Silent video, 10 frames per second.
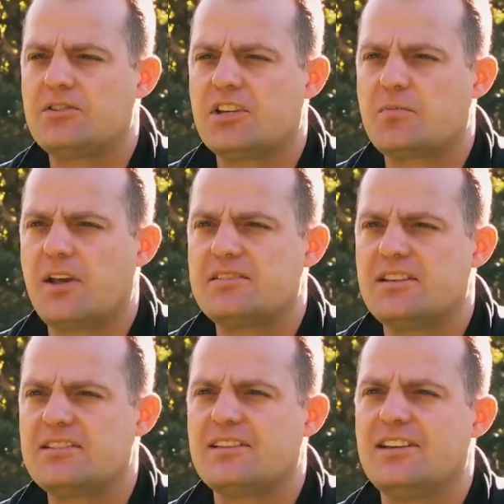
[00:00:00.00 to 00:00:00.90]

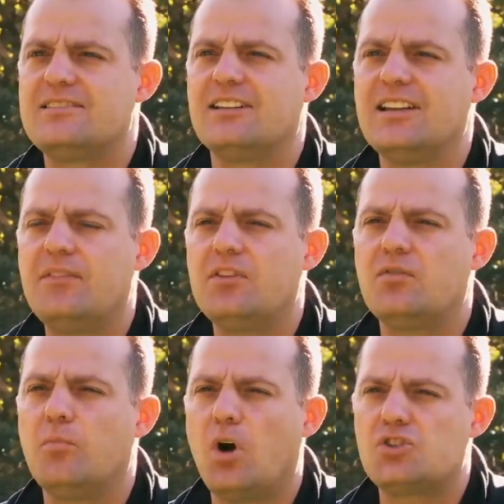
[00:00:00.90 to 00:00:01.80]
6x6 is the level of
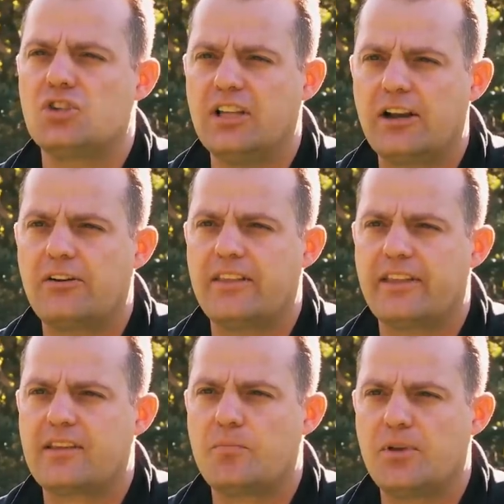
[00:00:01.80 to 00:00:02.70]
modularity
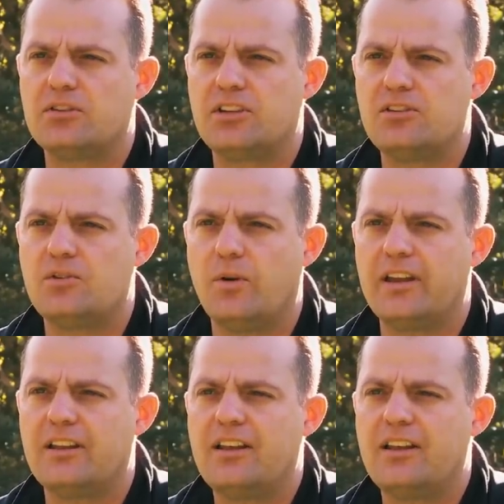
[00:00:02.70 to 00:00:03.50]
that they built into it.